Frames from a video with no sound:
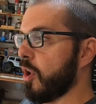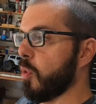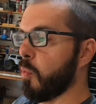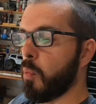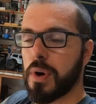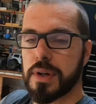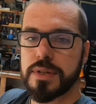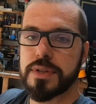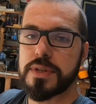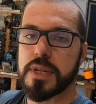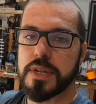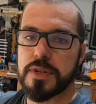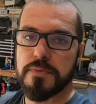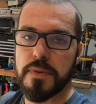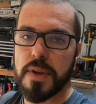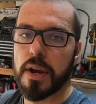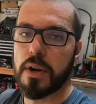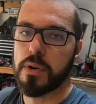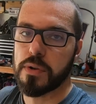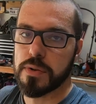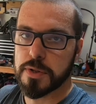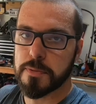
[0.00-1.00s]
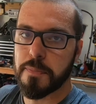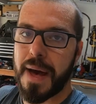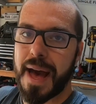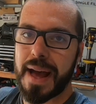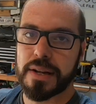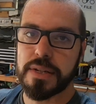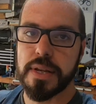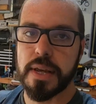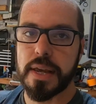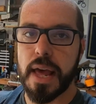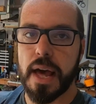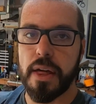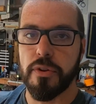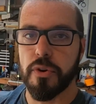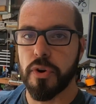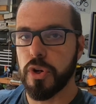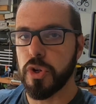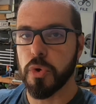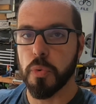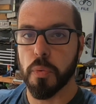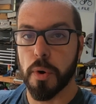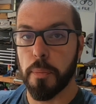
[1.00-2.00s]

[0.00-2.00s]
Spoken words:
once this vehicle's back together and you